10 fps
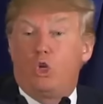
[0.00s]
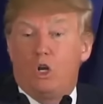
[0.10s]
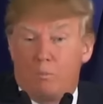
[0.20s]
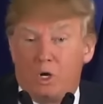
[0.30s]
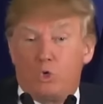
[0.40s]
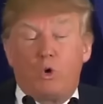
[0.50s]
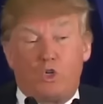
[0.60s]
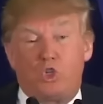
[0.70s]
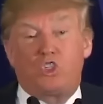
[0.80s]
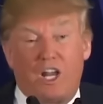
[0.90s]
You know,
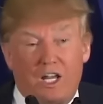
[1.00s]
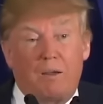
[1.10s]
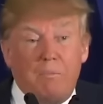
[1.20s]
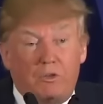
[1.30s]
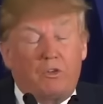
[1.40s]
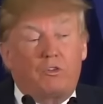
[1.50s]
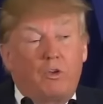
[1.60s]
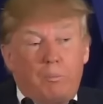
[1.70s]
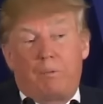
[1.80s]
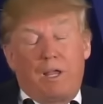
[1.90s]
Russia selling missiles.
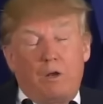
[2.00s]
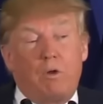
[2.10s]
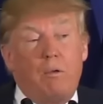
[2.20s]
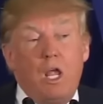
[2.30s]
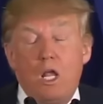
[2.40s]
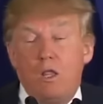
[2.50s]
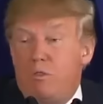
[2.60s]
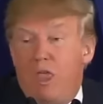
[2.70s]
So they probably had lobbyists.